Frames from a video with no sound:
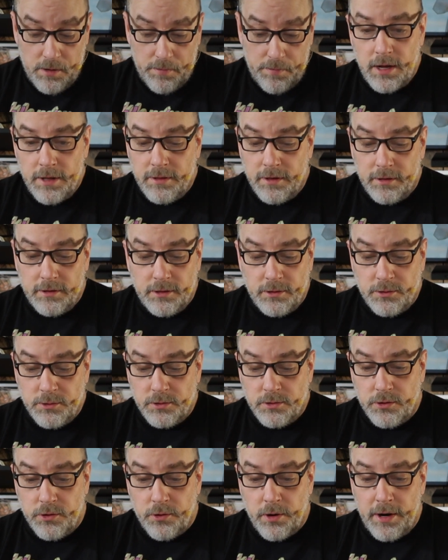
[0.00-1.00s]
I thought this
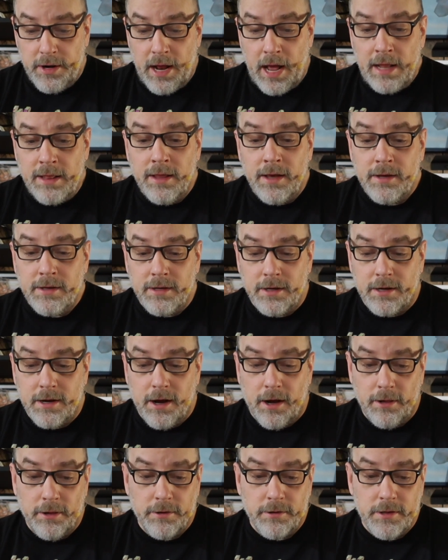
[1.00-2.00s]
was great. I'd like to
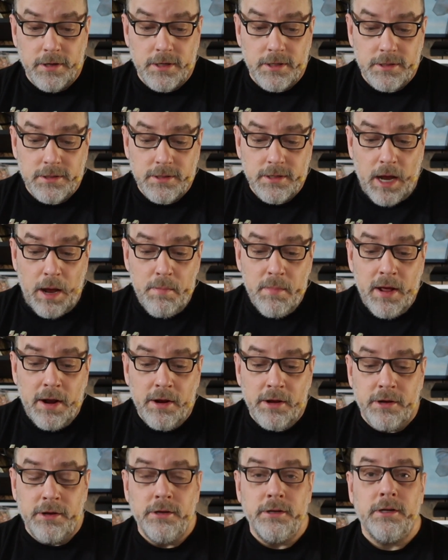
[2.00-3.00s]
color this. I'm not
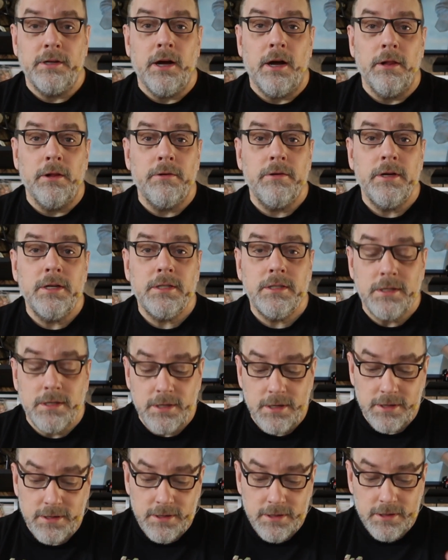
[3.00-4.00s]
a good
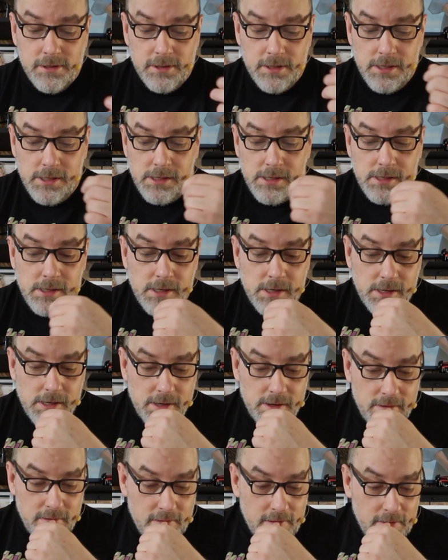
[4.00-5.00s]
colorist.
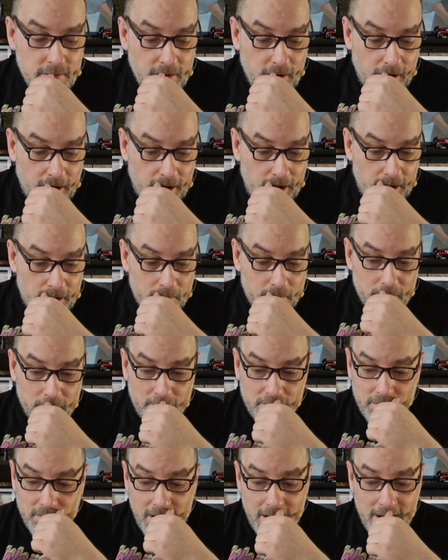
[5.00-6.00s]
Um,